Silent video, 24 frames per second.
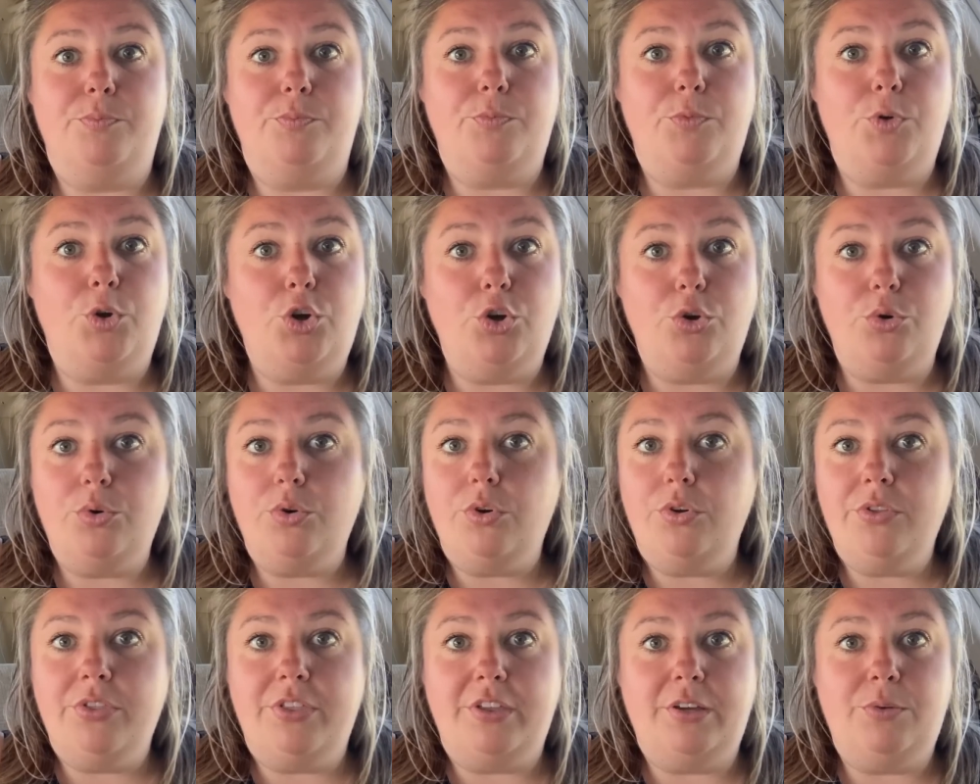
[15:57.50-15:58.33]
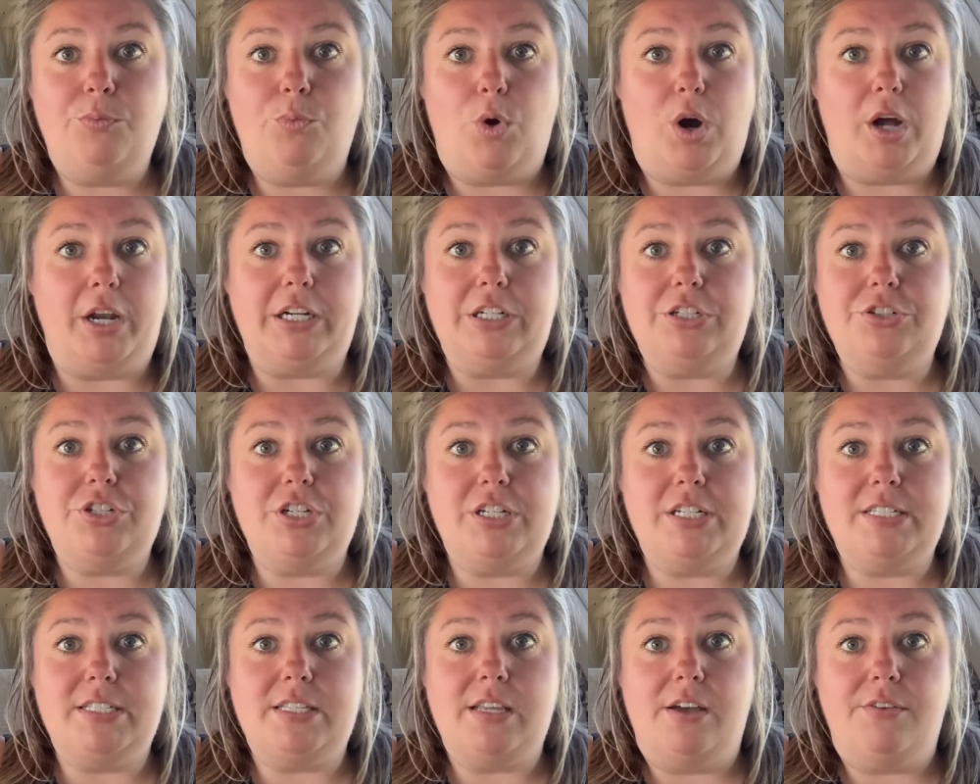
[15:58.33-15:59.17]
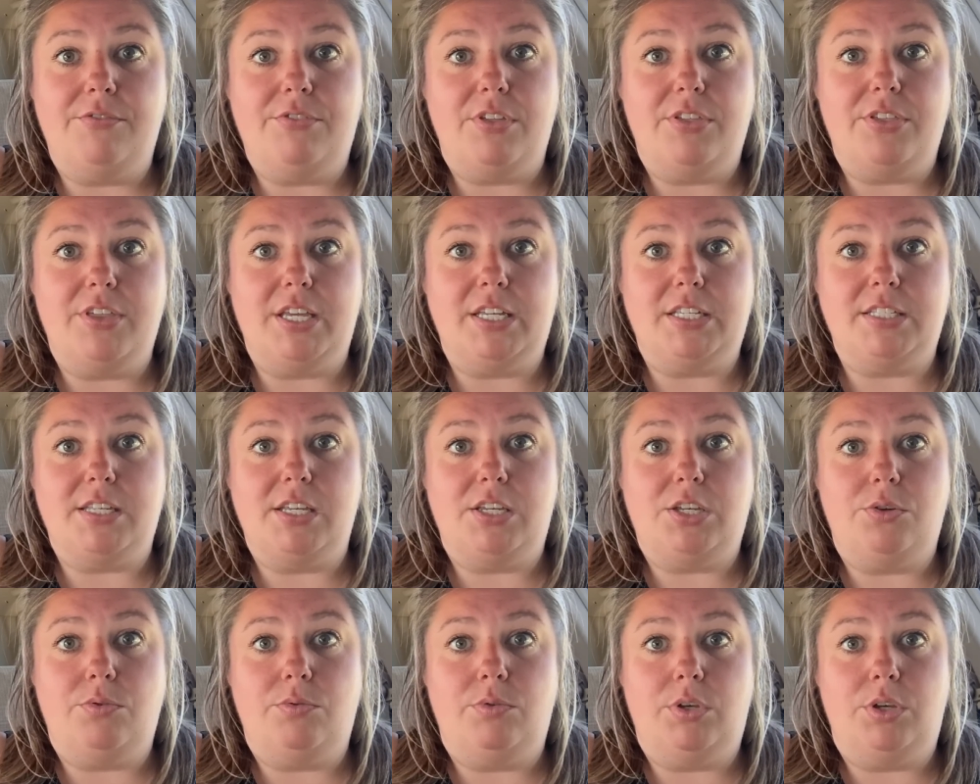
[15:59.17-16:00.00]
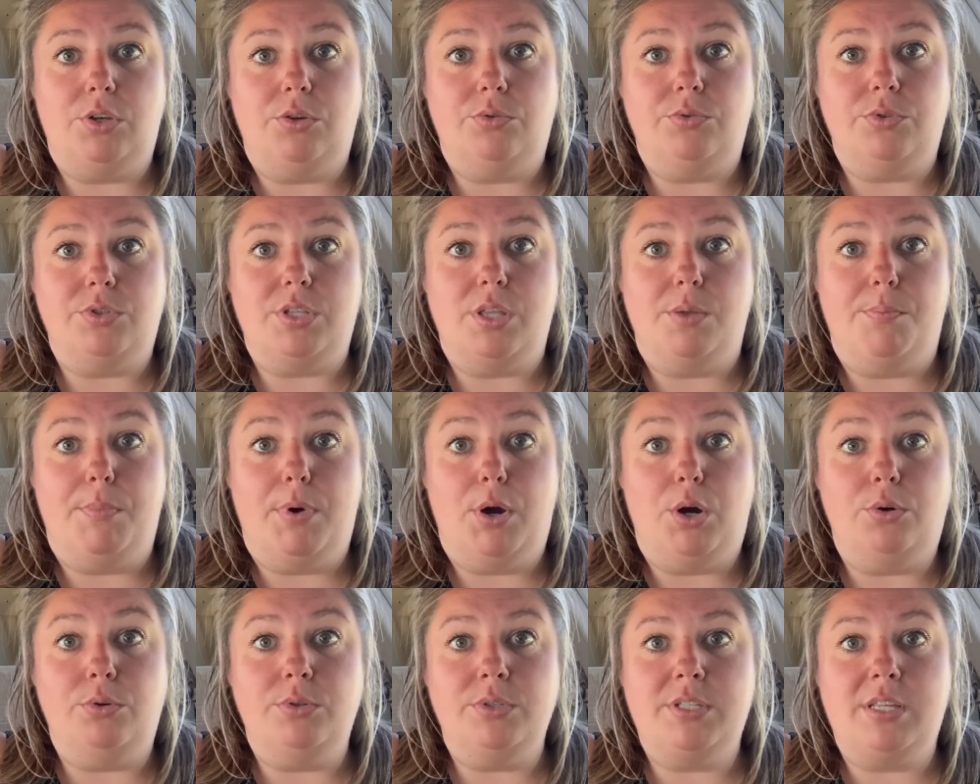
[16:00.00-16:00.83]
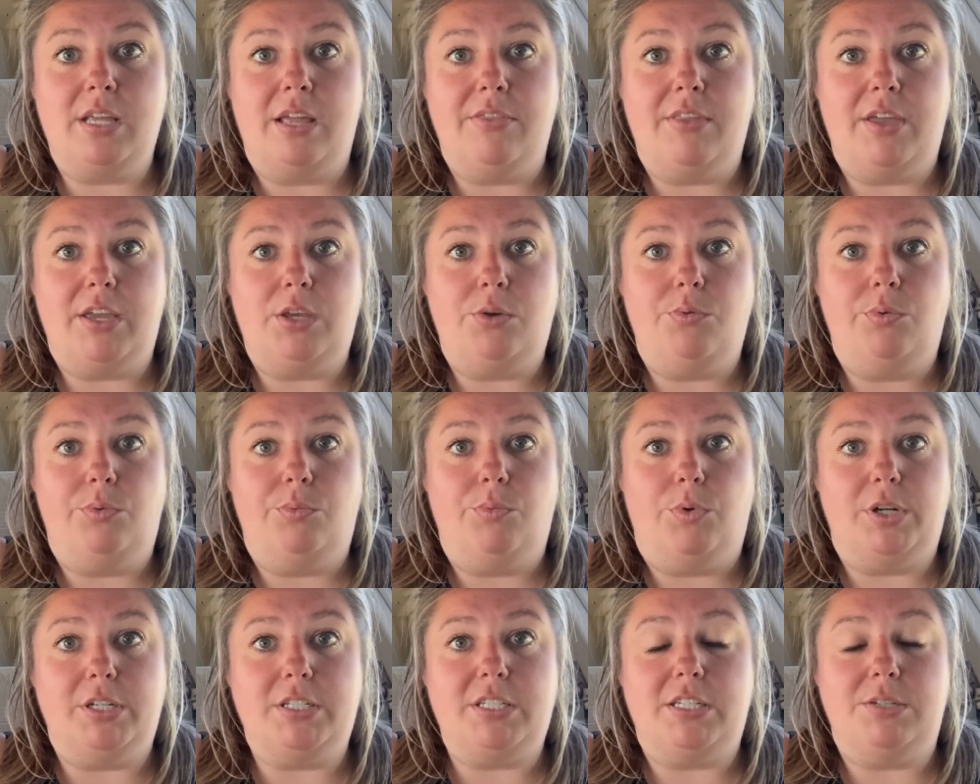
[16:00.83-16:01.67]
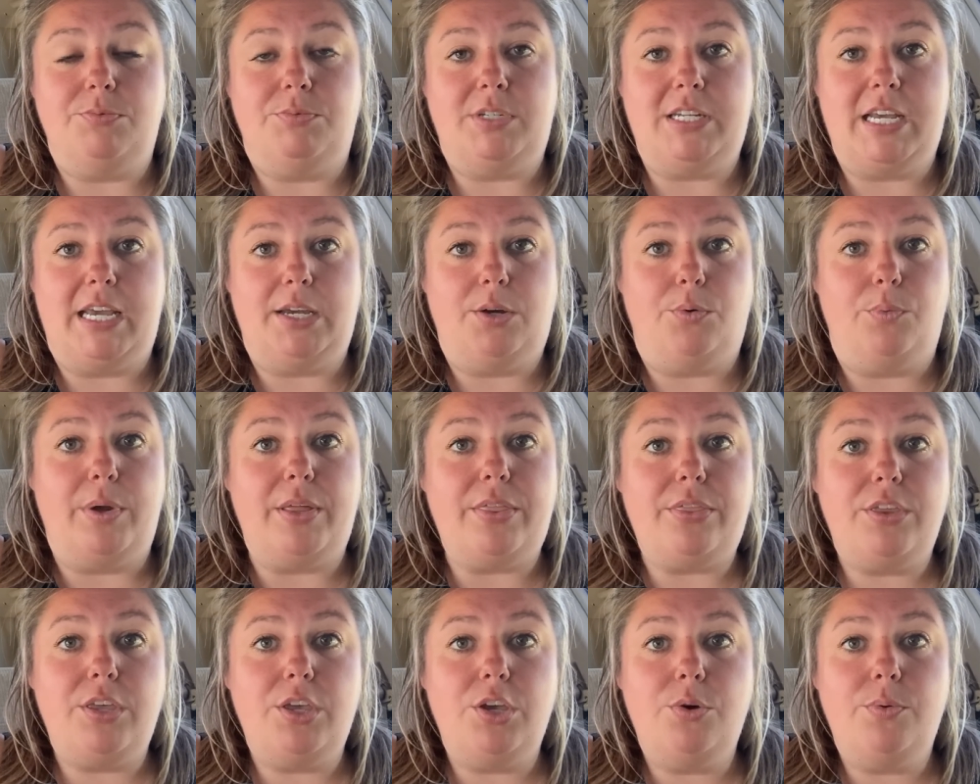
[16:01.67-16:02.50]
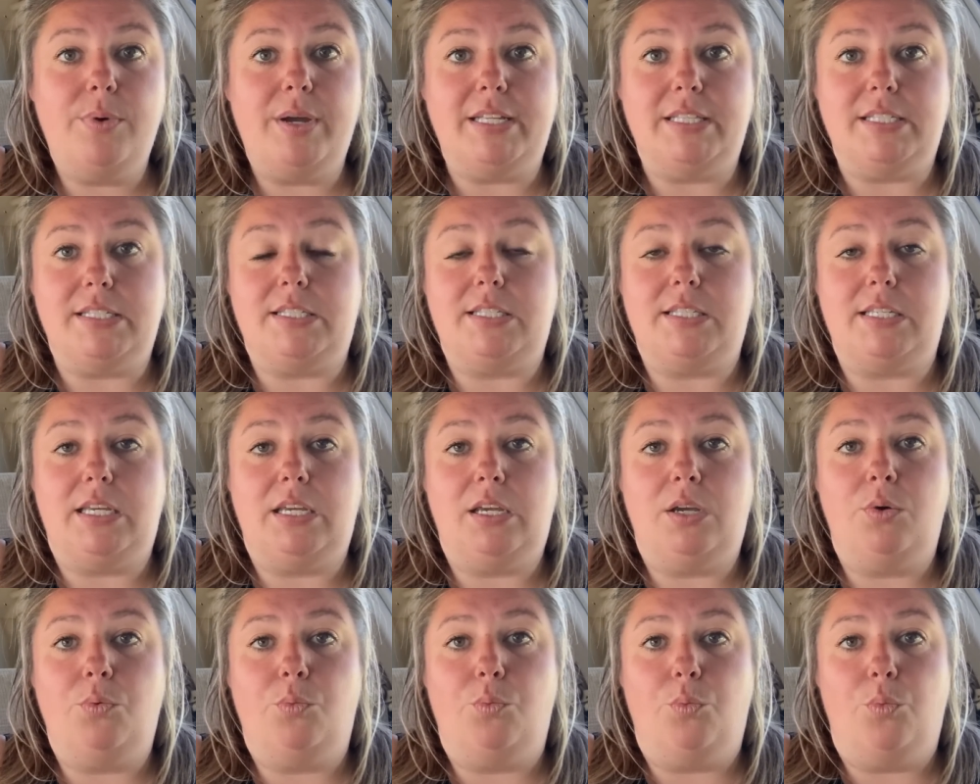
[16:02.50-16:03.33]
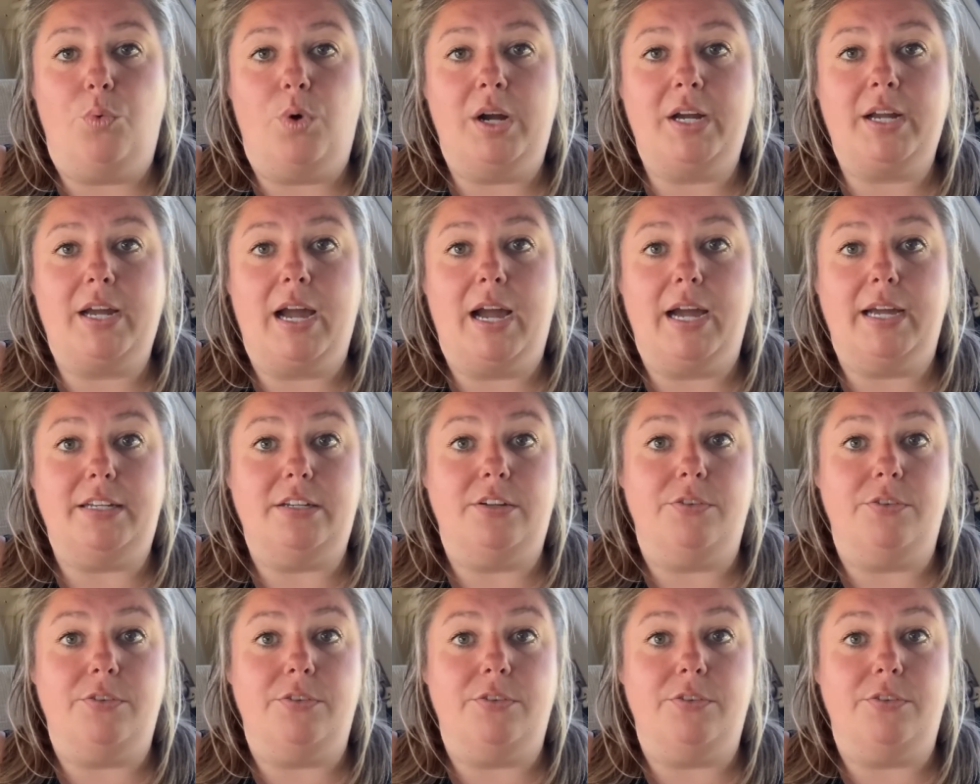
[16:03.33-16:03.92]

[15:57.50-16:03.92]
Google the wattages of the things that you use the most and that you would want to take with you, and see what kind